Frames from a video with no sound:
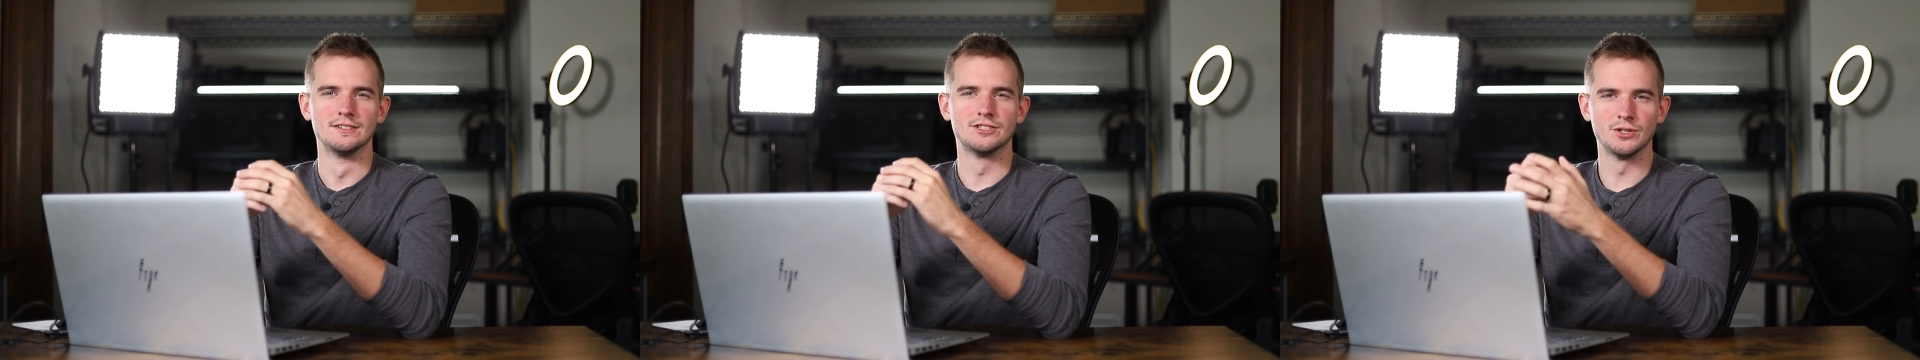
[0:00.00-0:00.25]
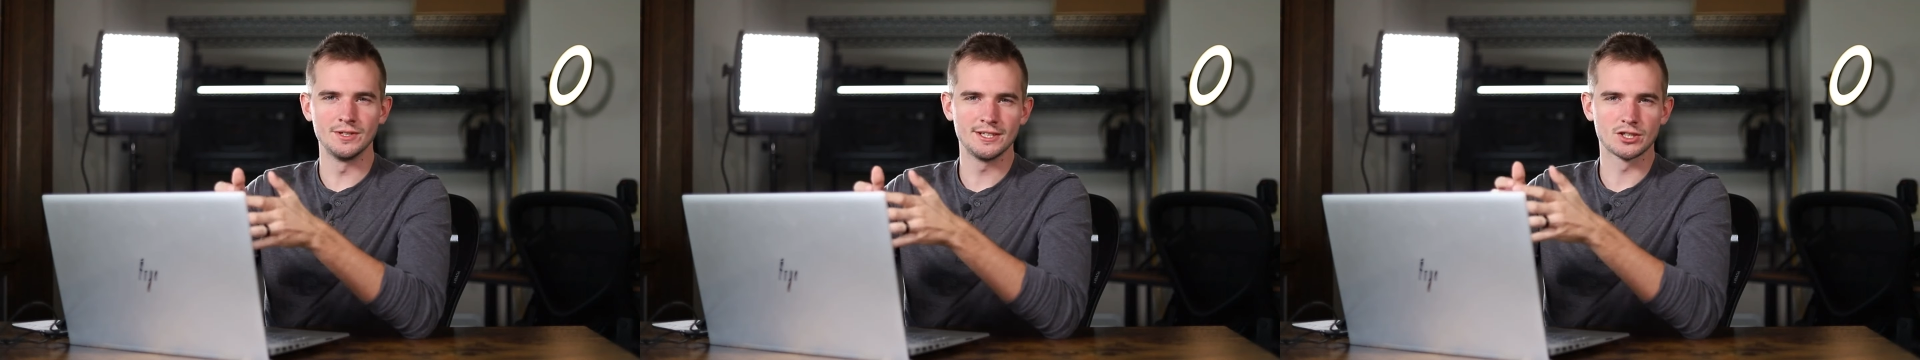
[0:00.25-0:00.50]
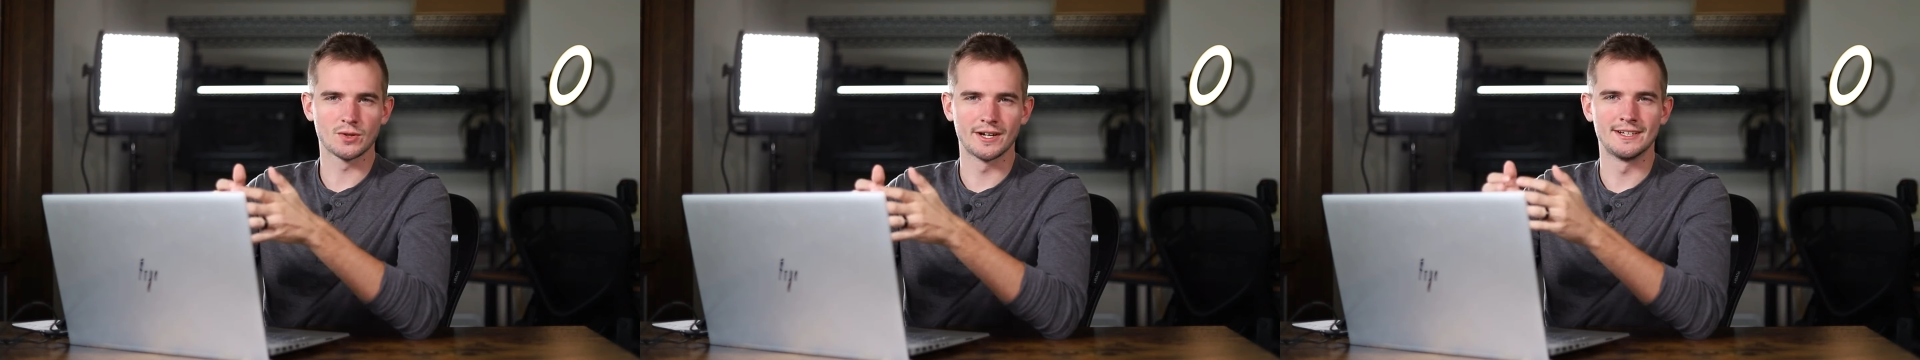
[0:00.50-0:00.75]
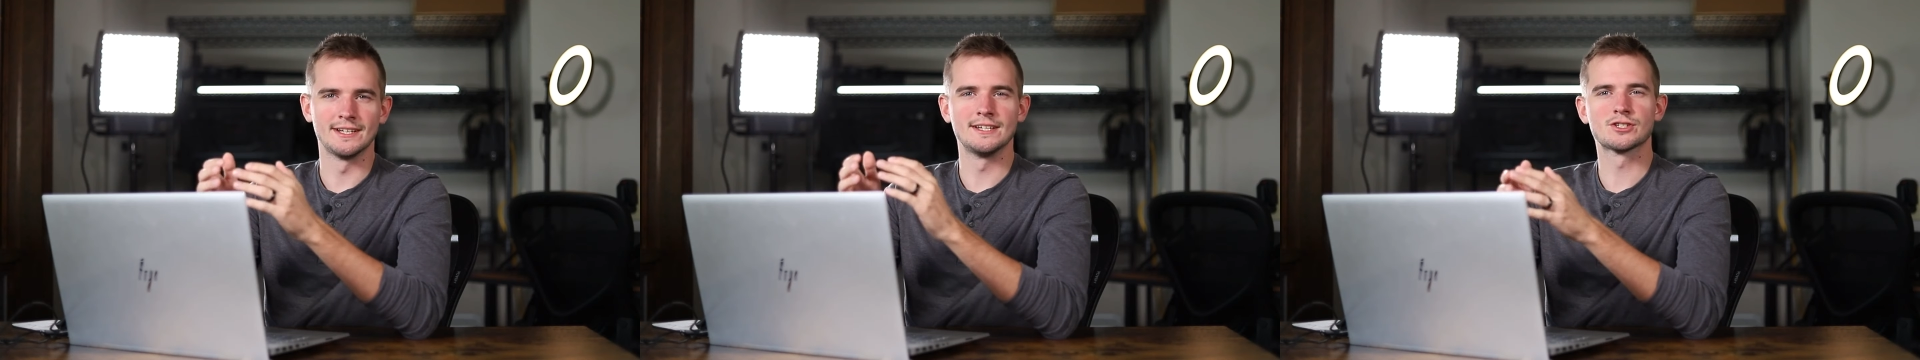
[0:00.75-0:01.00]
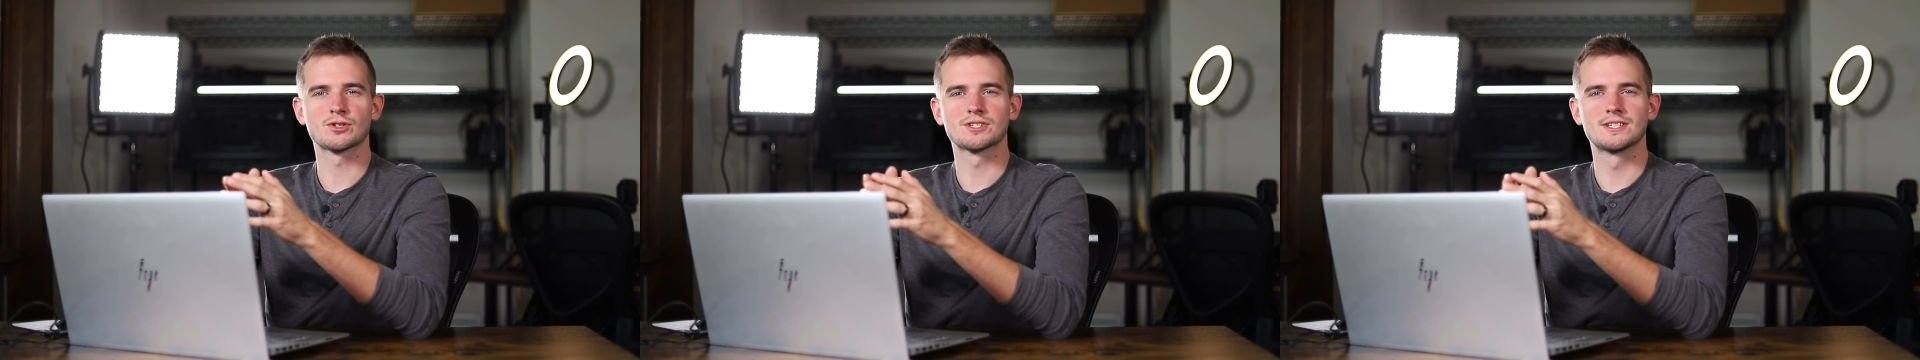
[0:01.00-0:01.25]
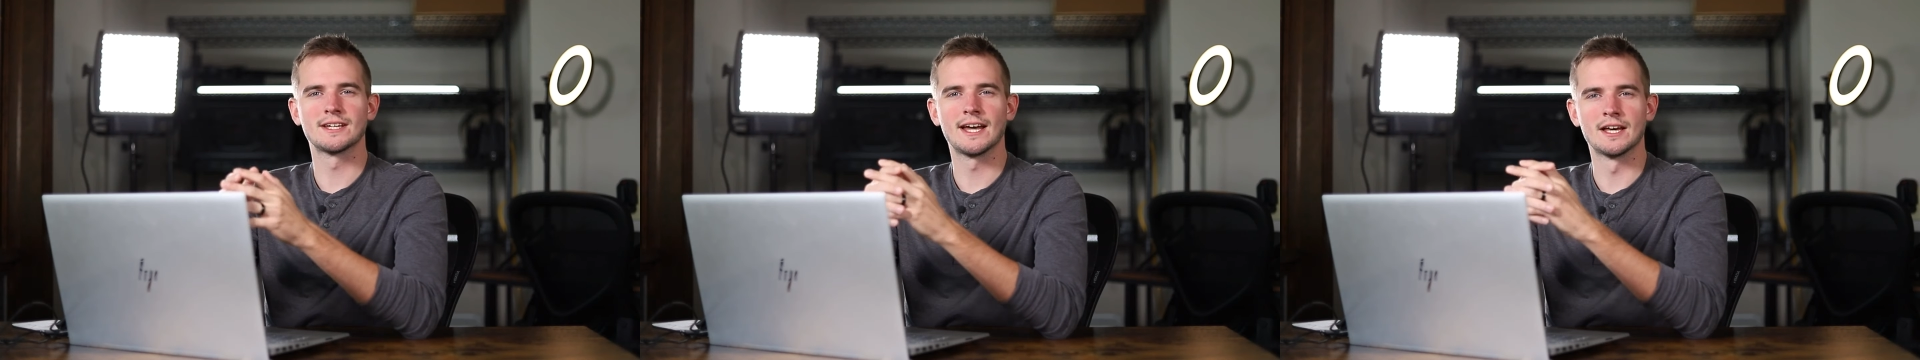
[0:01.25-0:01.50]
Do you need to create an
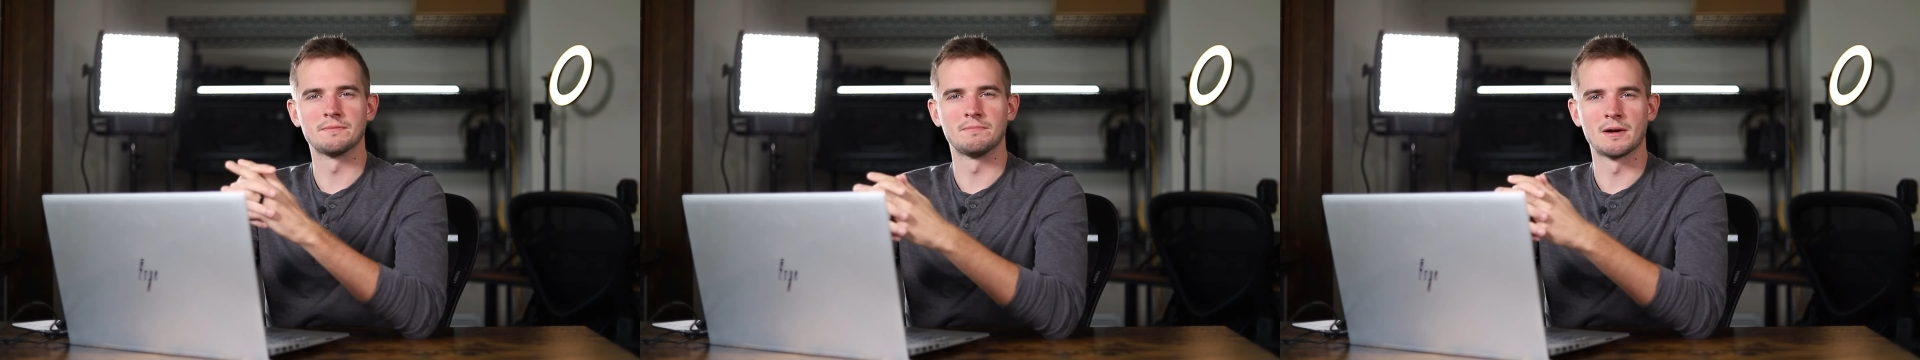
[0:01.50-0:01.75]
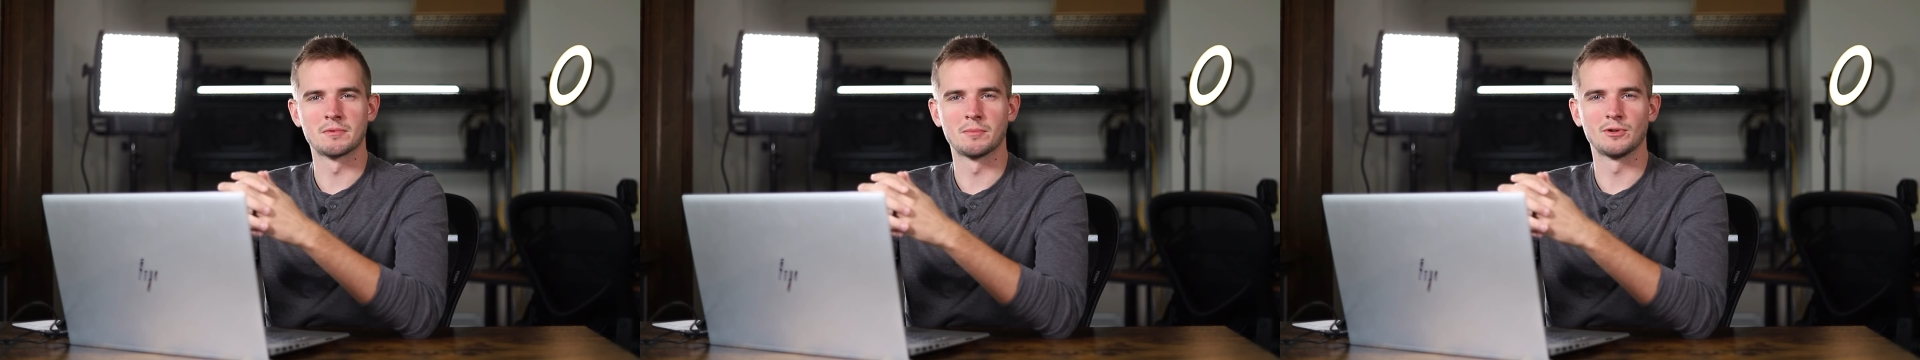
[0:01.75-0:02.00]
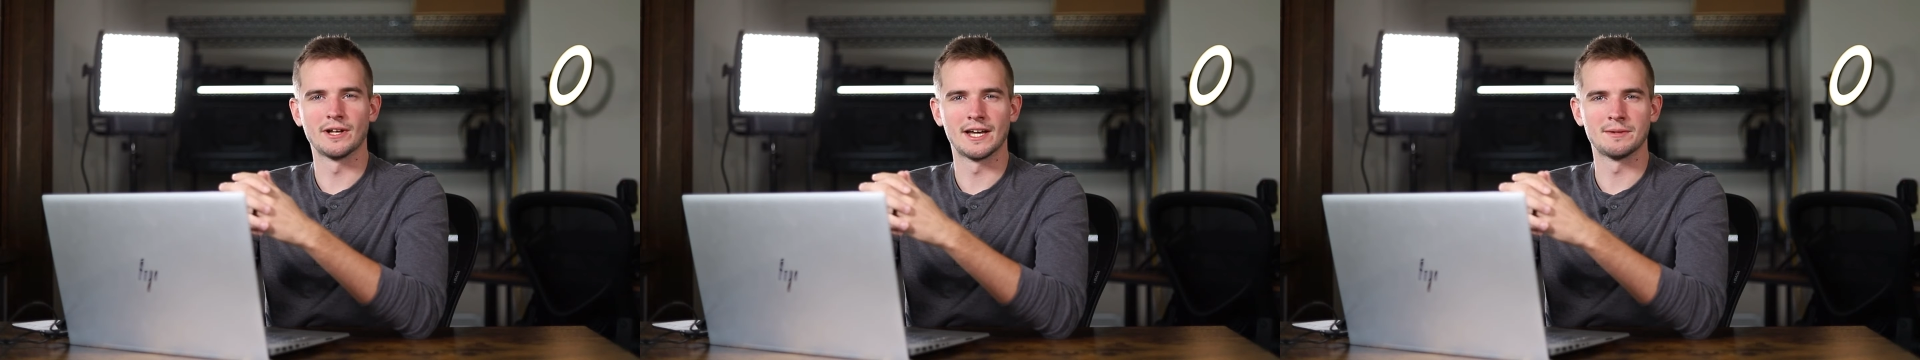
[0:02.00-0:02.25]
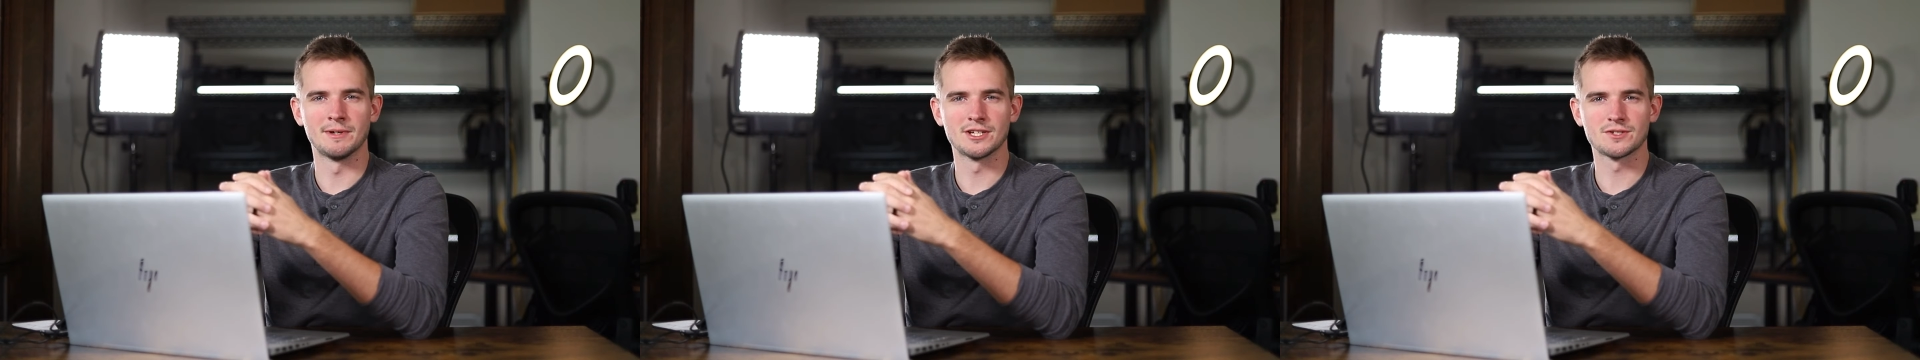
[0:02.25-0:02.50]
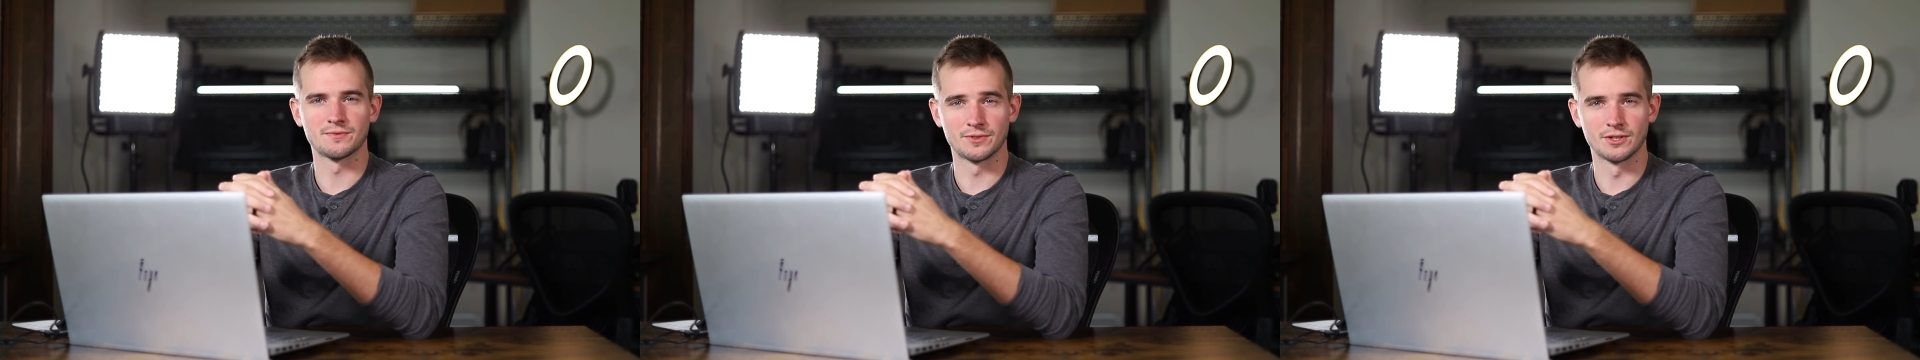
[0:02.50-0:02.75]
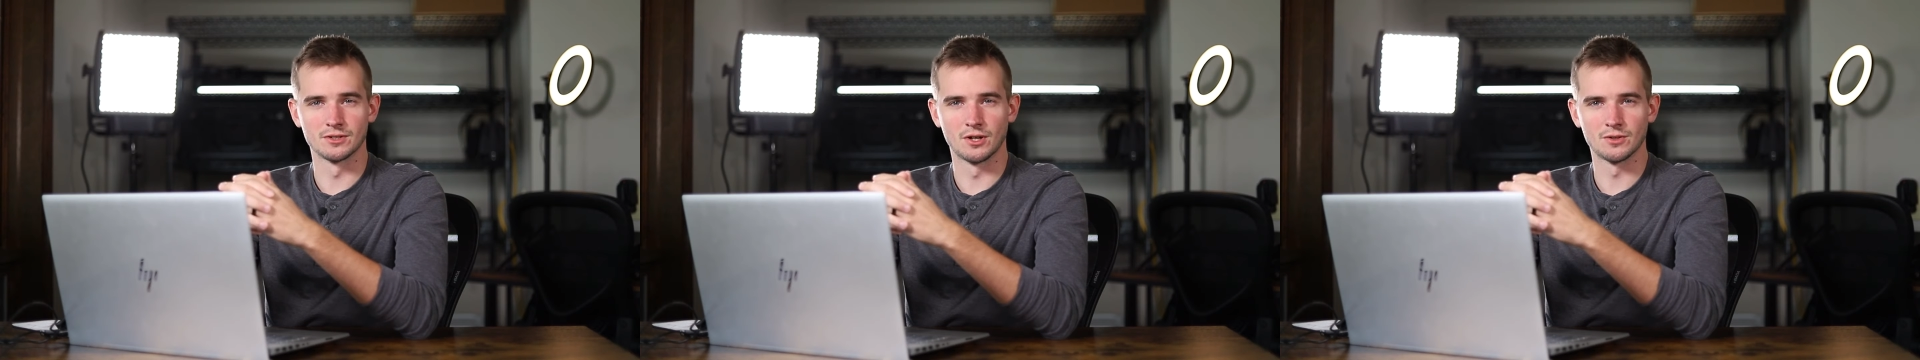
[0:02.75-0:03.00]
interesting and memorable animation for
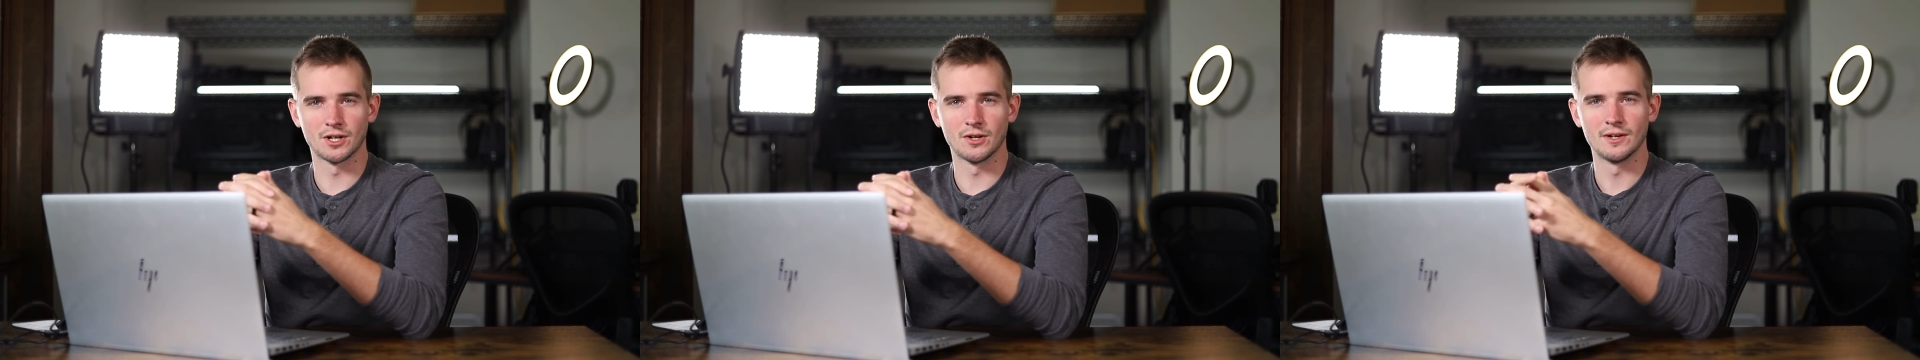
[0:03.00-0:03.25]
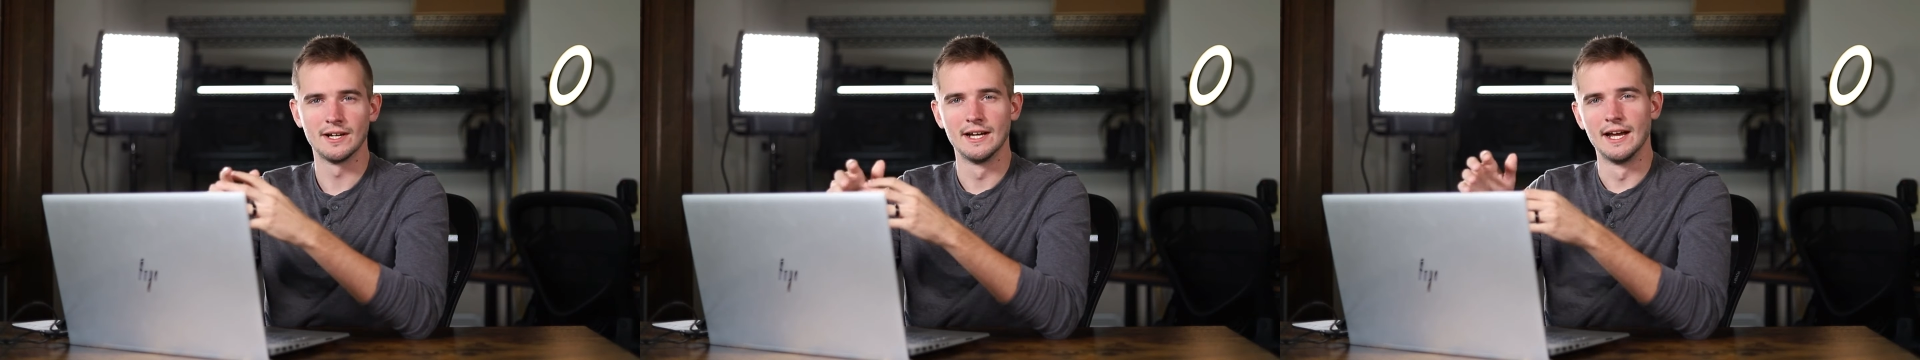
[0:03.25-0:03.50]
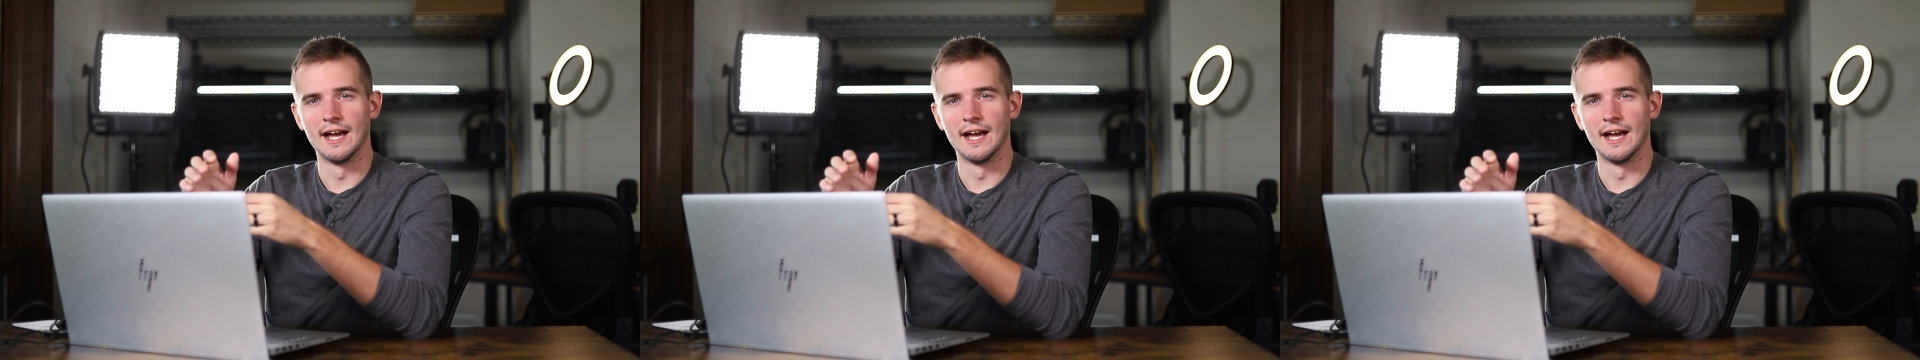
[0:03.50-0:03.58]
your logo?